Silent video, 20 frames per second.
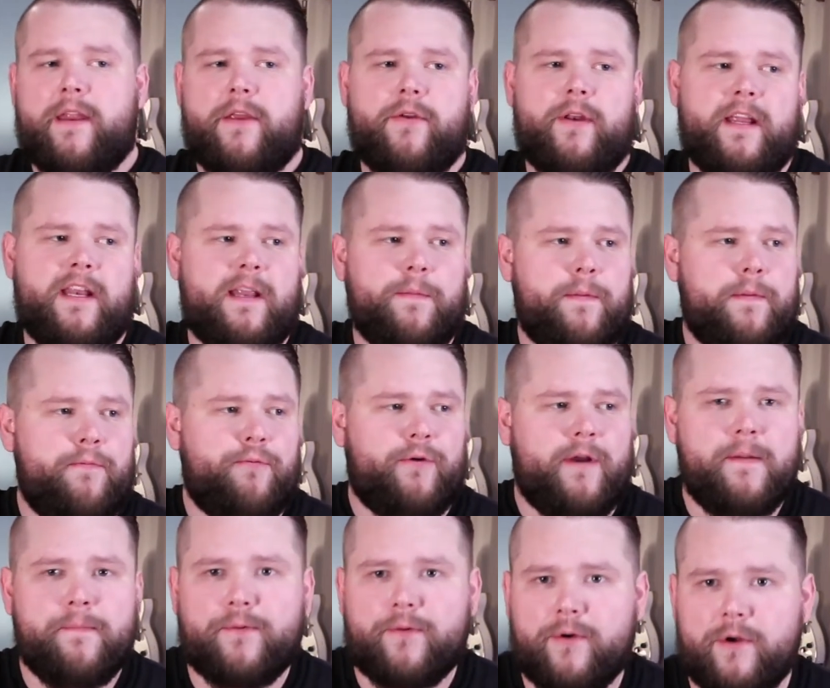You need to be
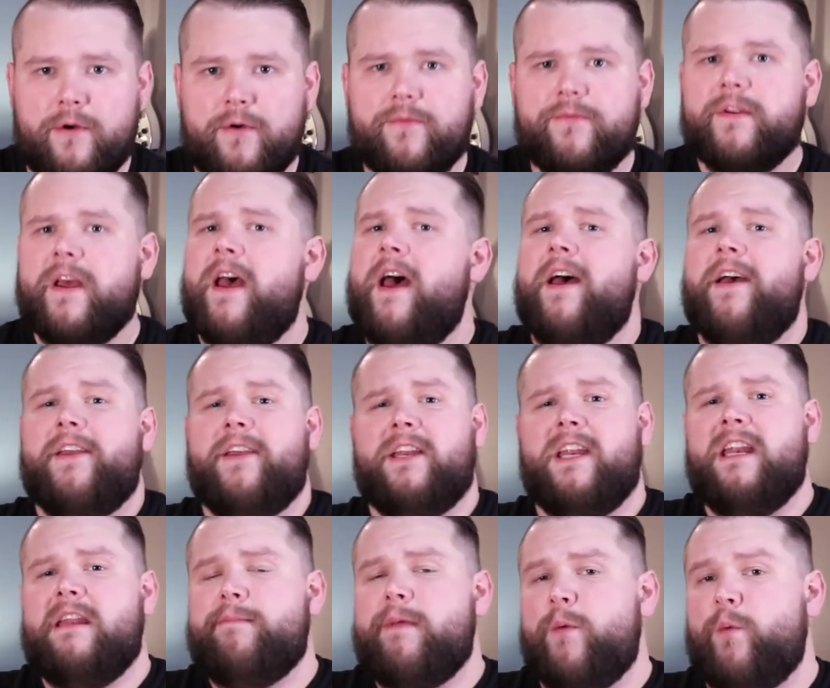pre-approved, you
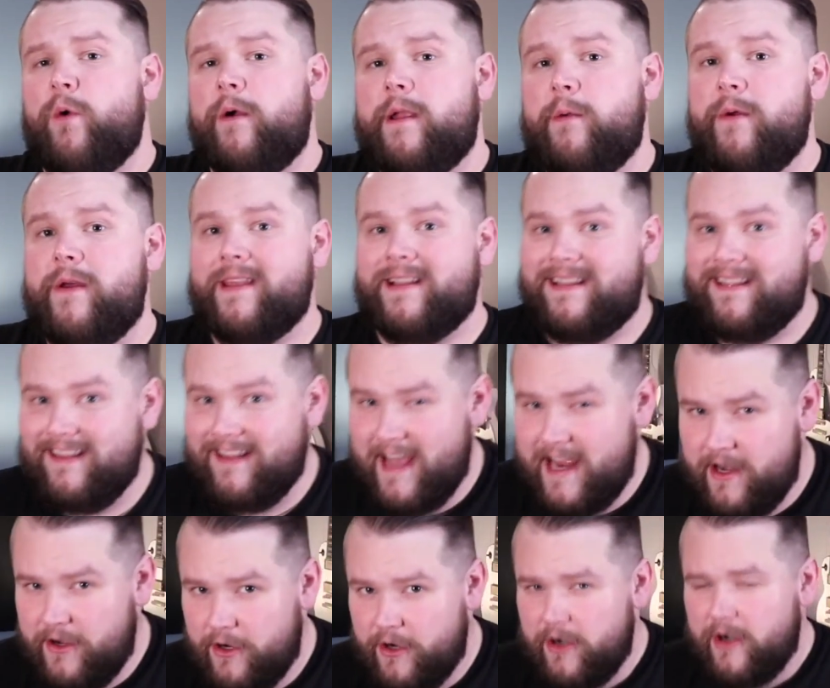need to be working with a
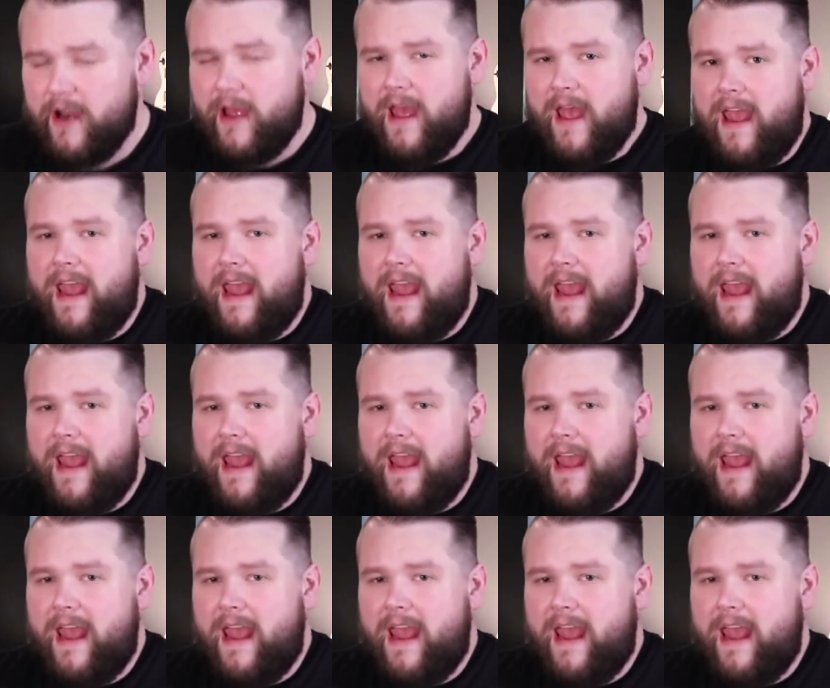lender,